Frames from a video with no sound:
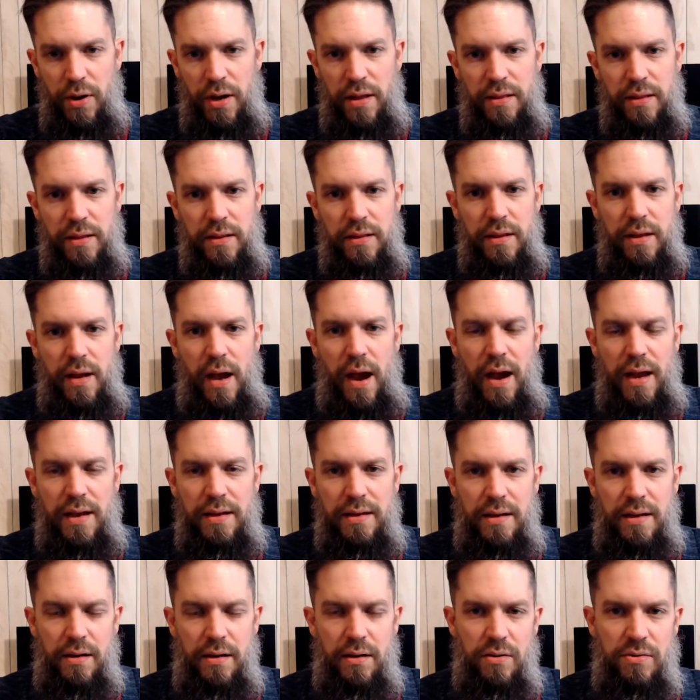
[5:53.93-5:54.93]
And then the
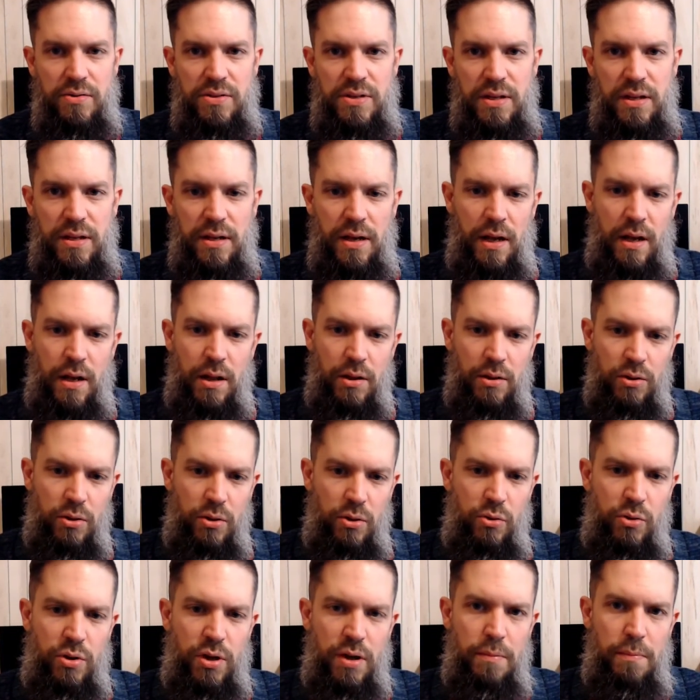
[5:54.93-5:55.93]
idea goes that
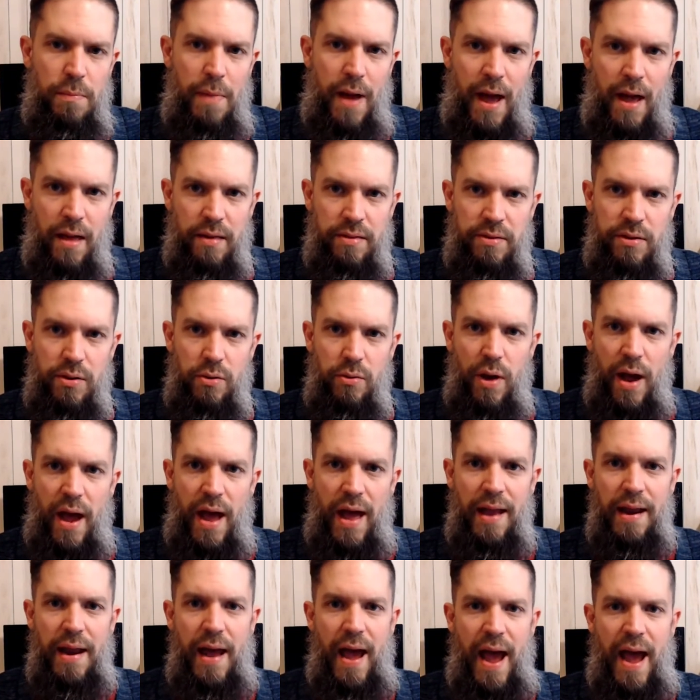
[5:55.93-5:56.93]
Luke and Matthew had